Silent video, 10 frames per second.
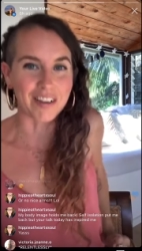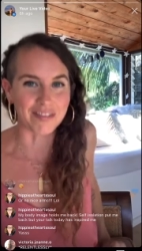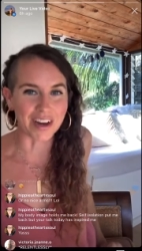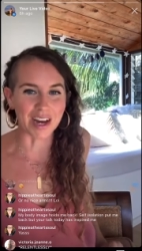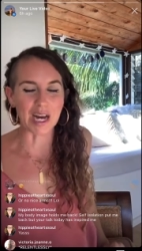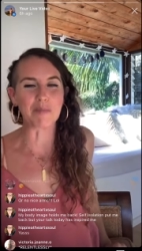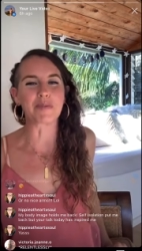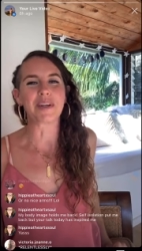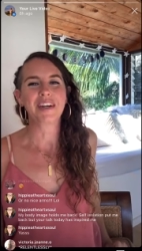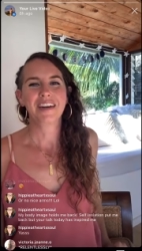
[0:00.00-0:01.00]
up
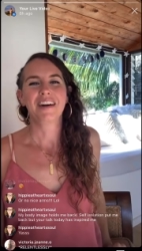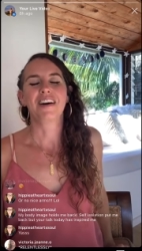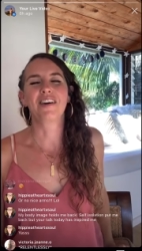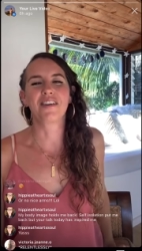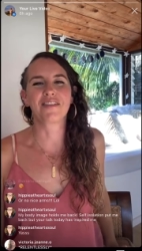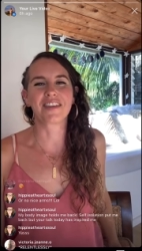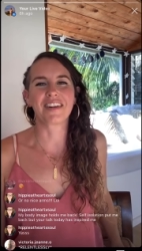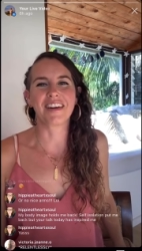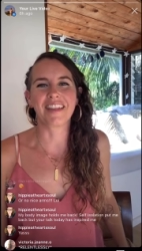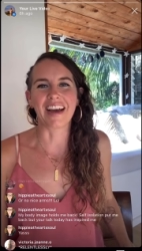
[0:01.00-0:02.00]

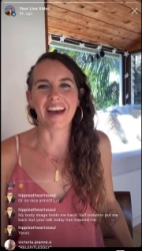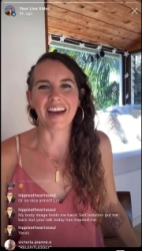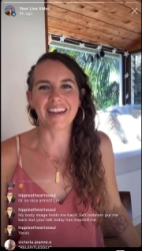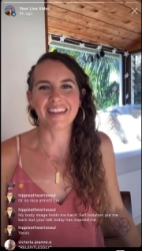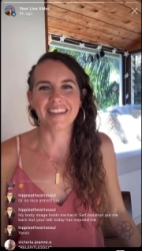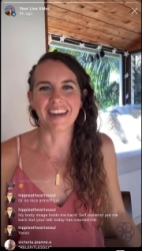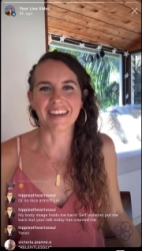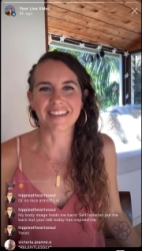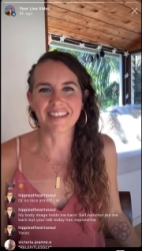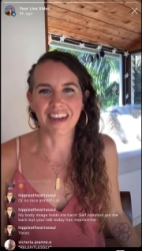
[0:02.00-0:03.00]
over that
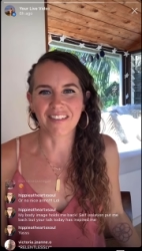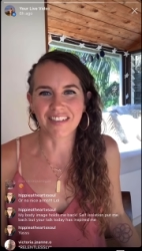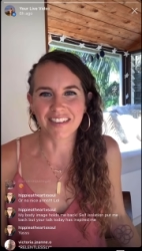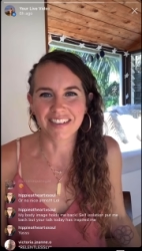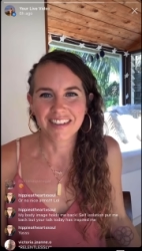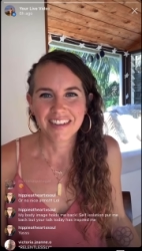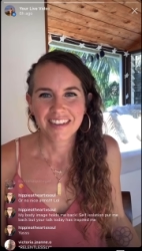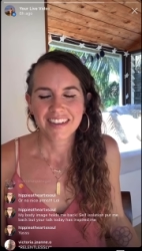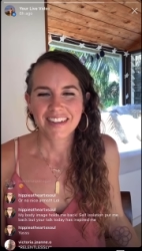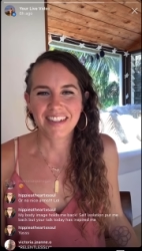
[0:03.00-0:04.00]
next level.
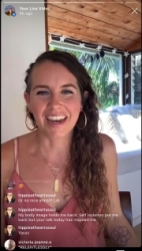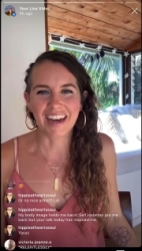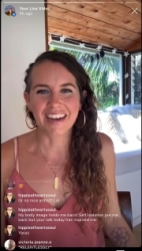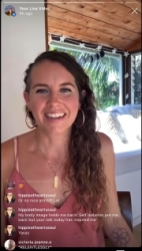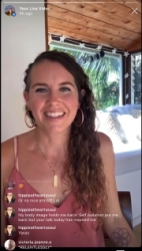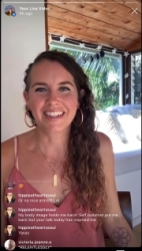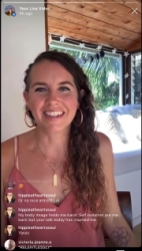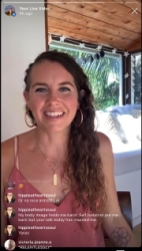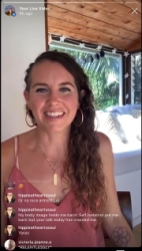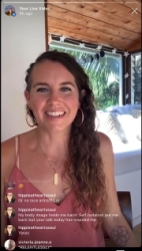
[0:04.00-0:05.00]
Yeah,
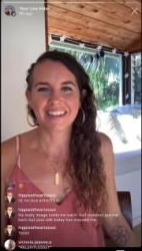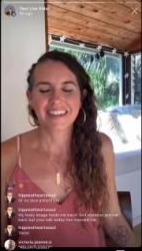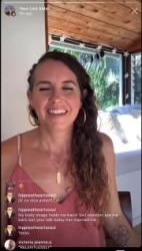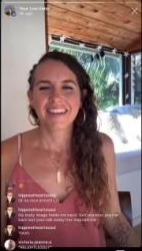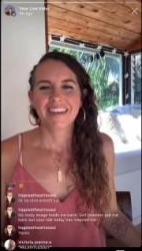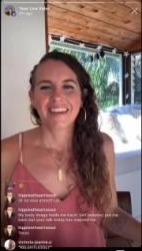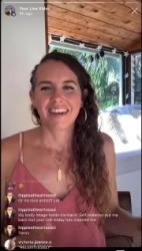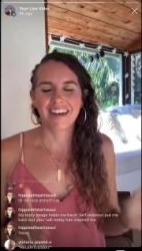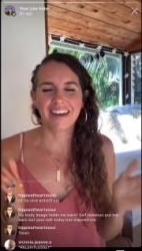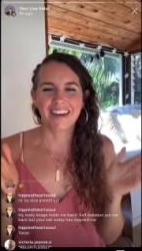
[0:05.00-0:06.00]
good.
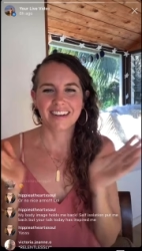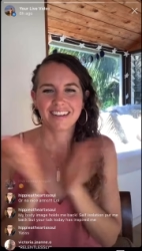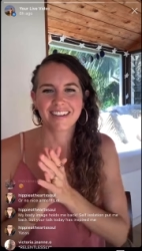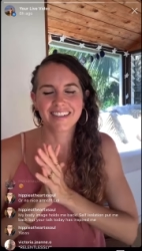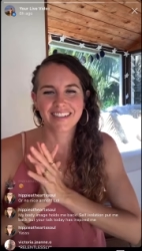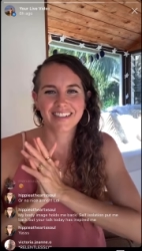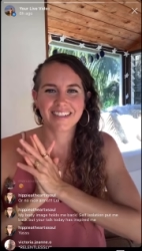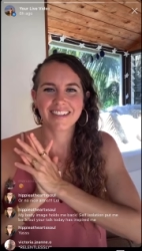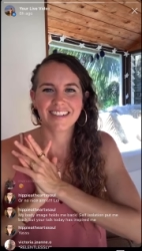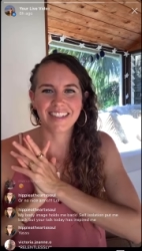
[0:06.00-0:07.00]
Ah,
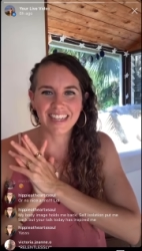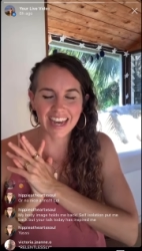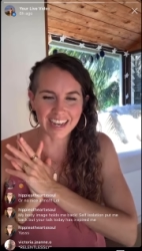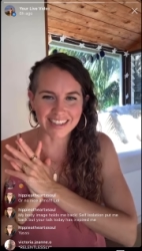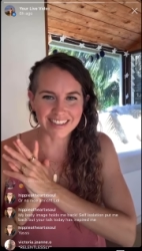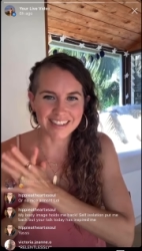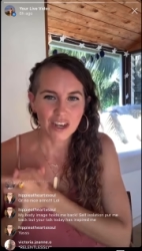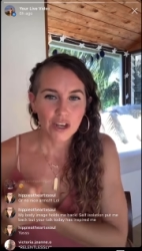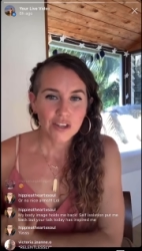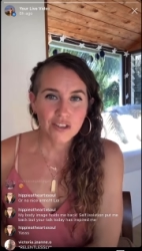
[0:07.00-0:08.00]
yes.
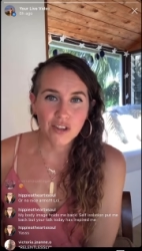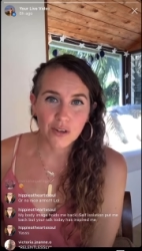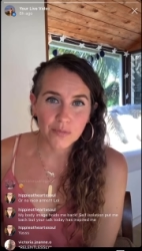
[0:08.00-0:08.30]
So,